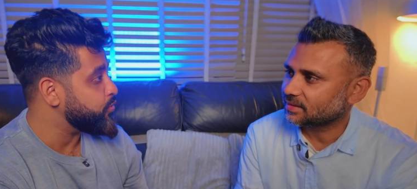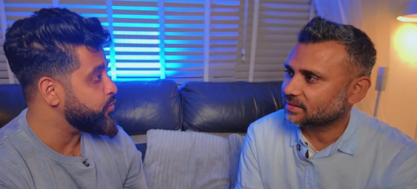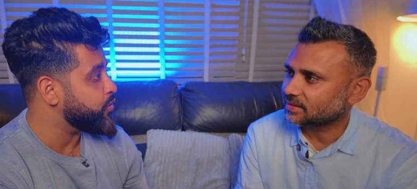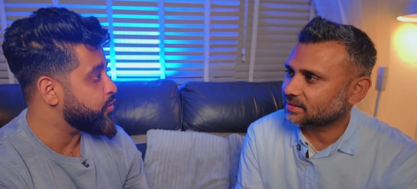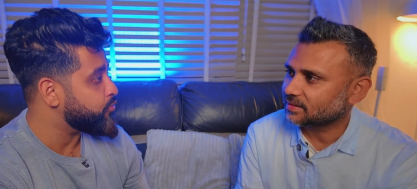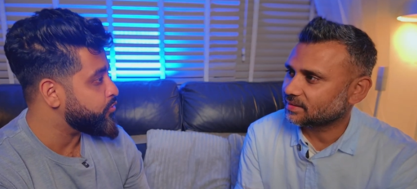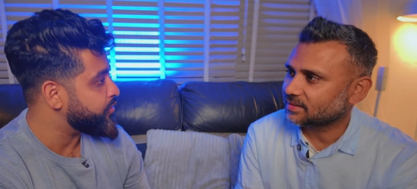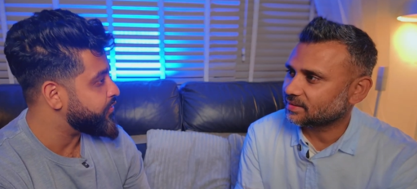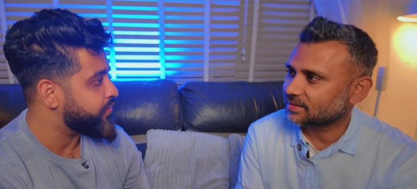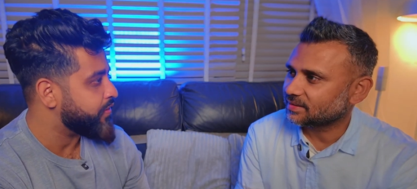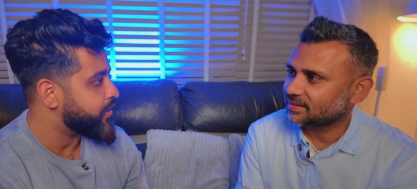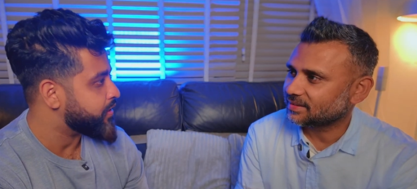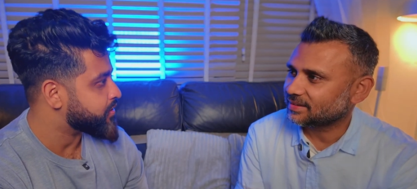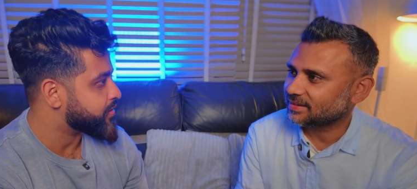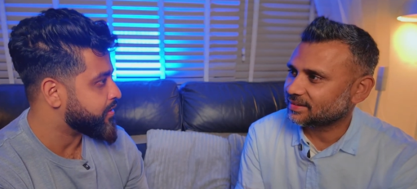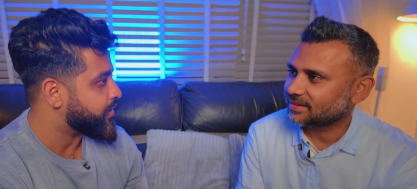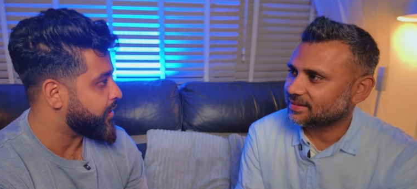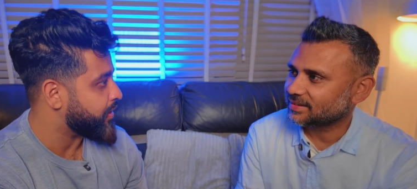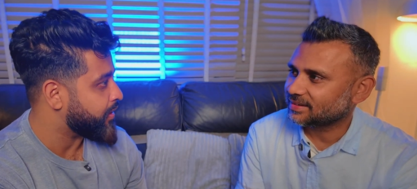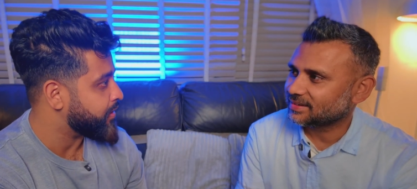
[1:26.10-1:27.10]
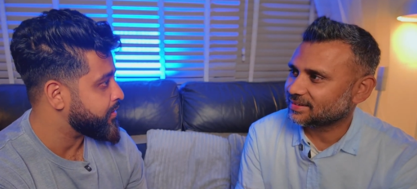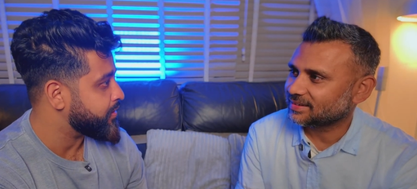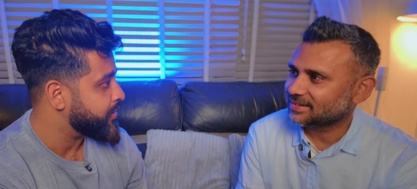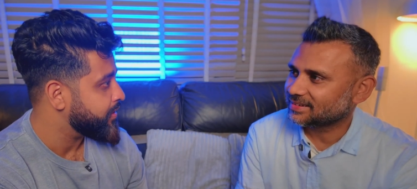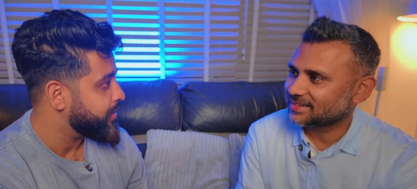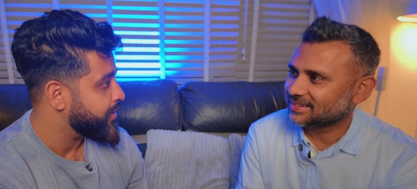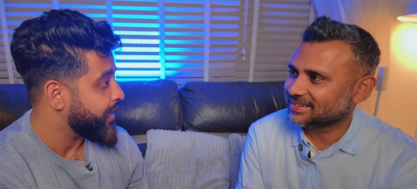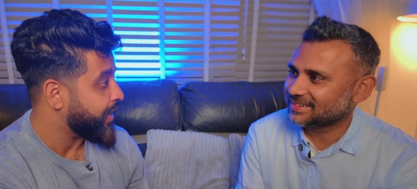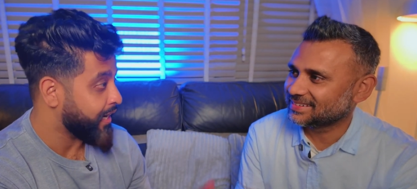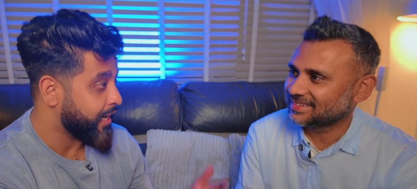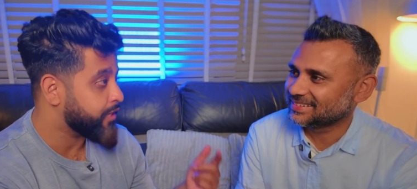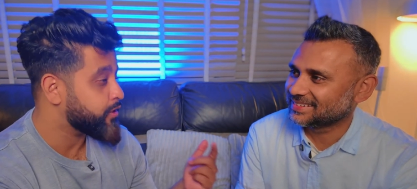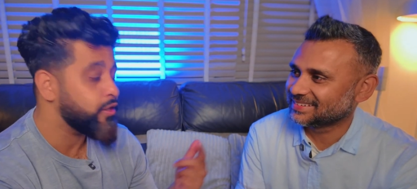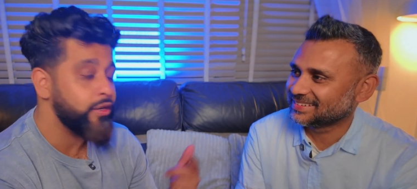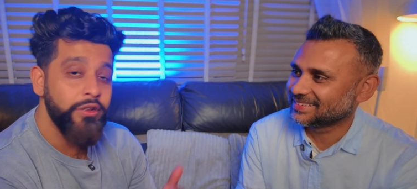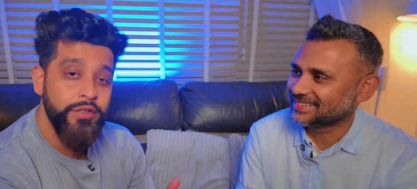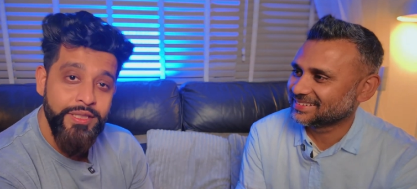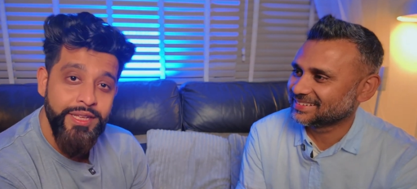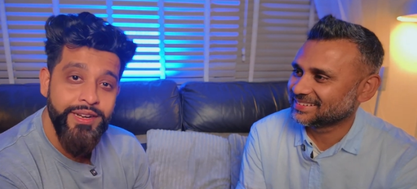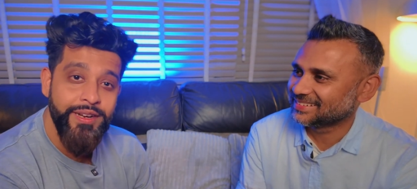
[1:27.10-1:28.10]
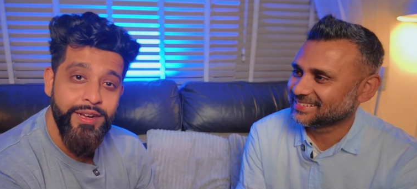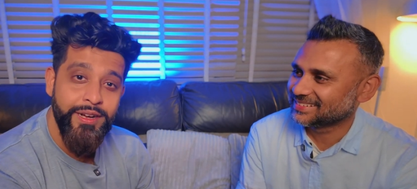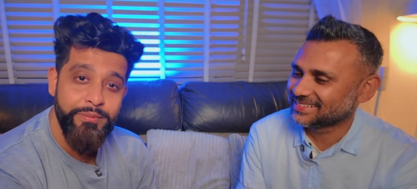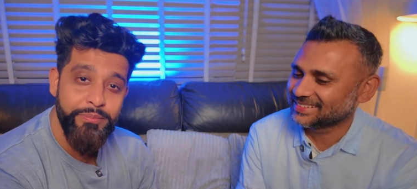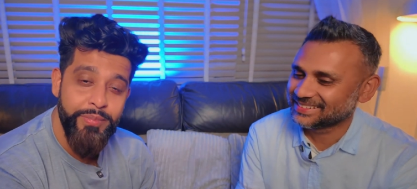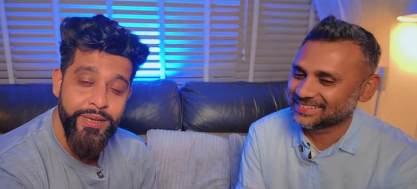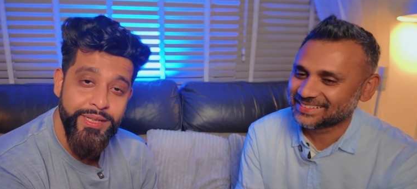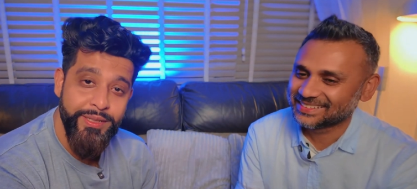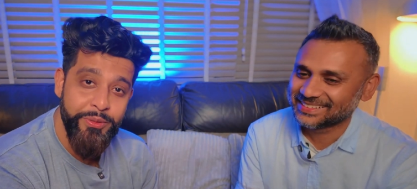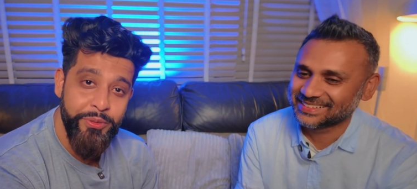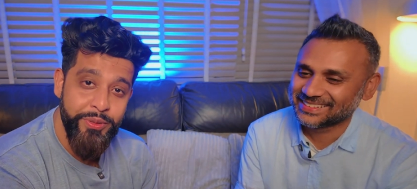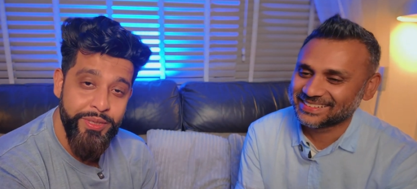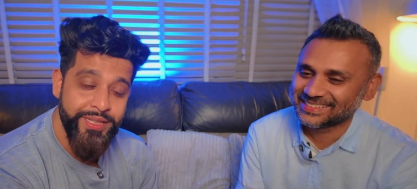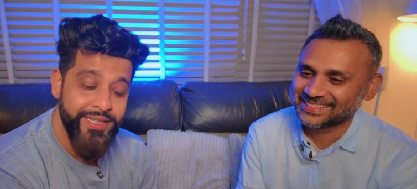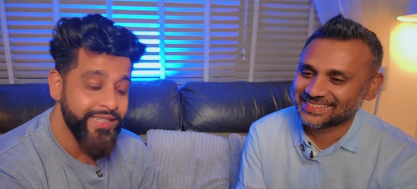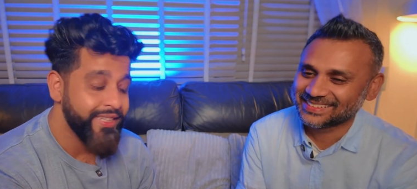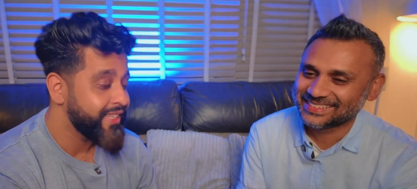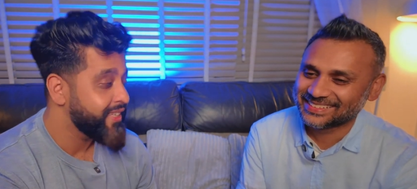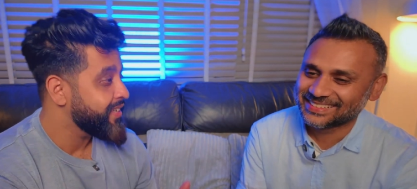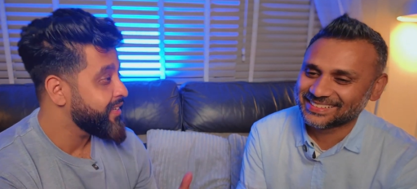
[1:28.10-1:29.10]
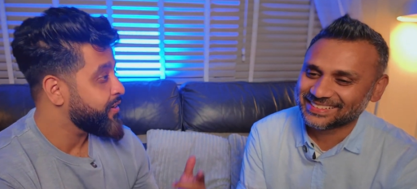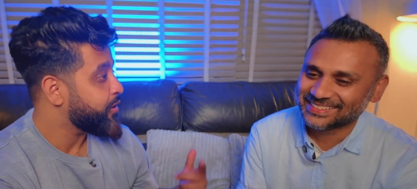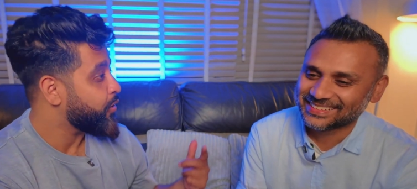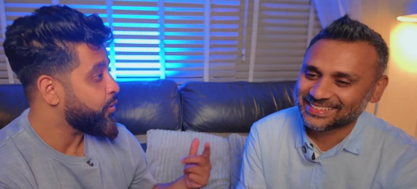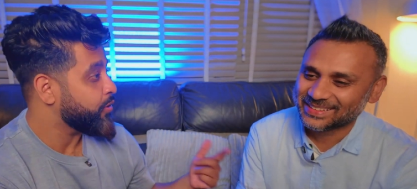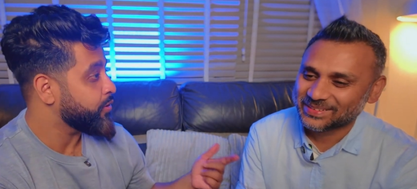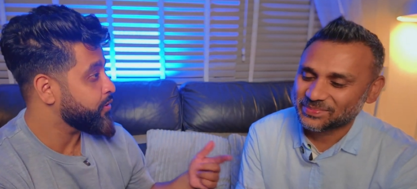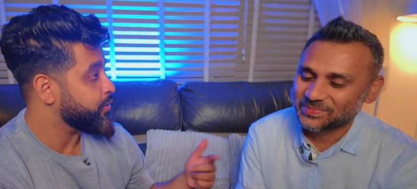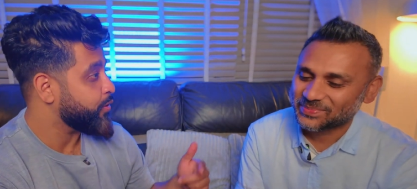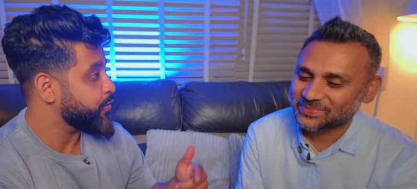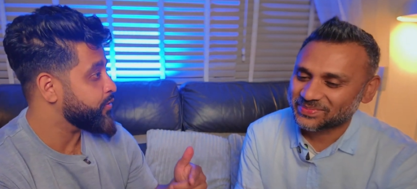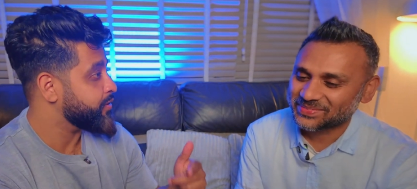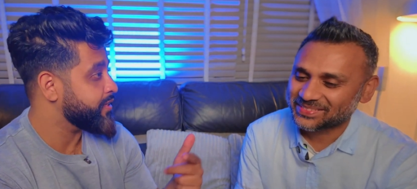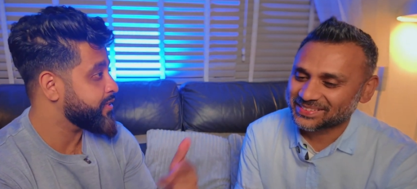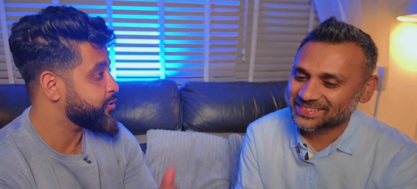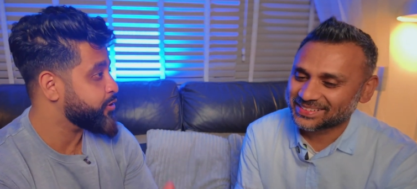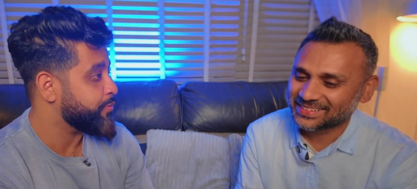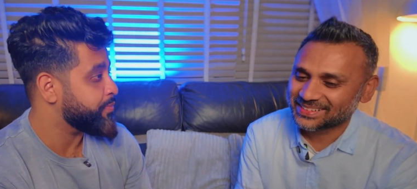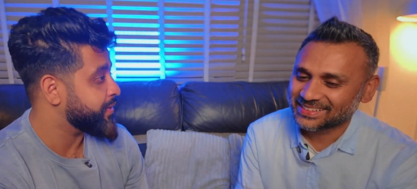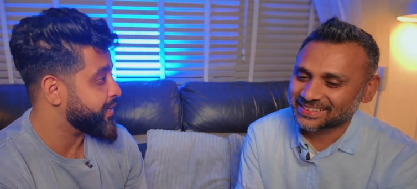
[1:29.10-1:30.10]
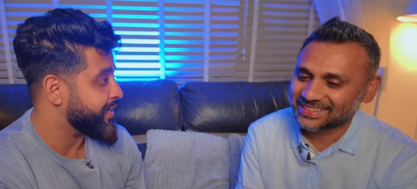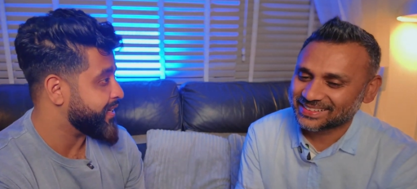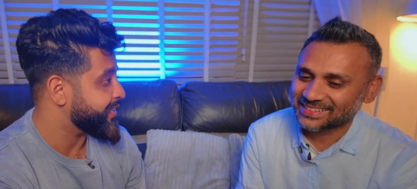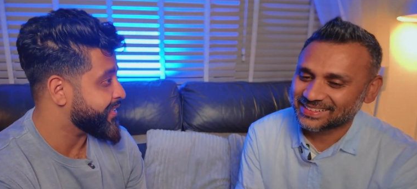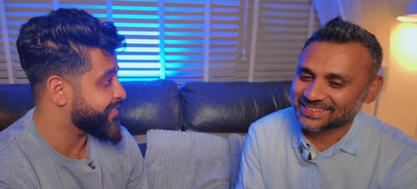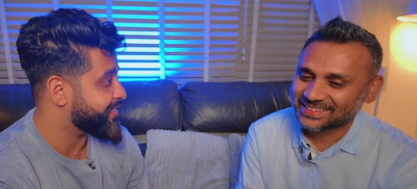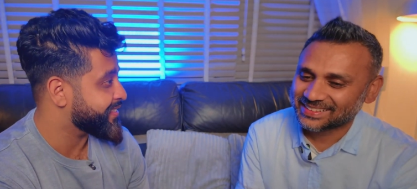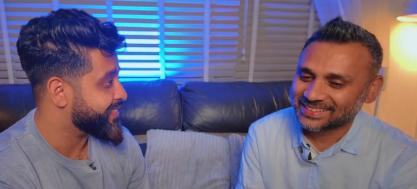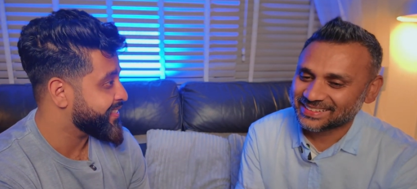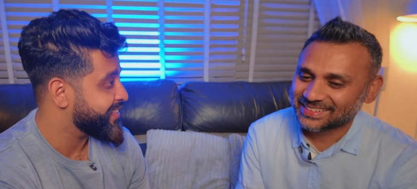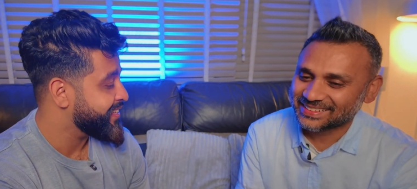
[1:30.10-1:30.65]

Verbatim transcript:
Speaker 1: Uno reverse card." I had to look that up, by the way, on, on this topic list.